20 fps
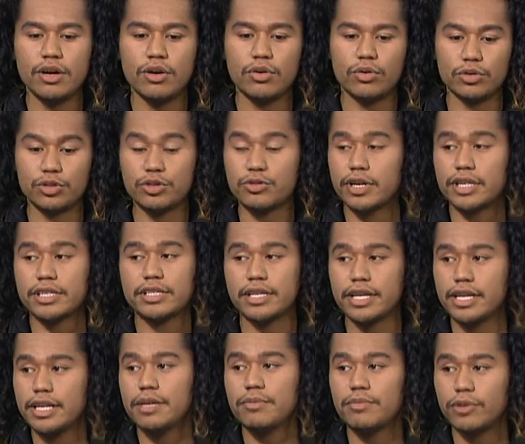or trust
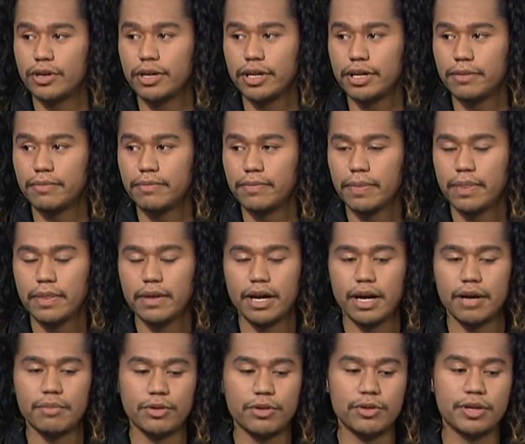anybody.
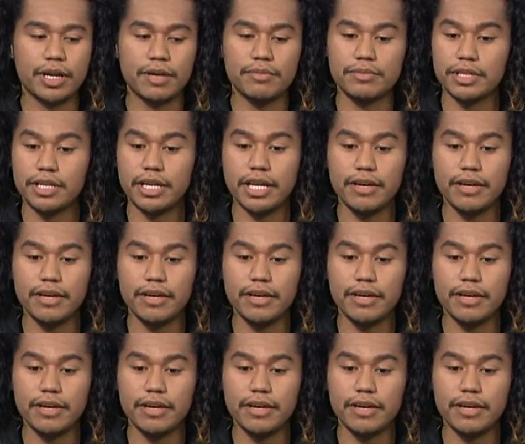Who comes in,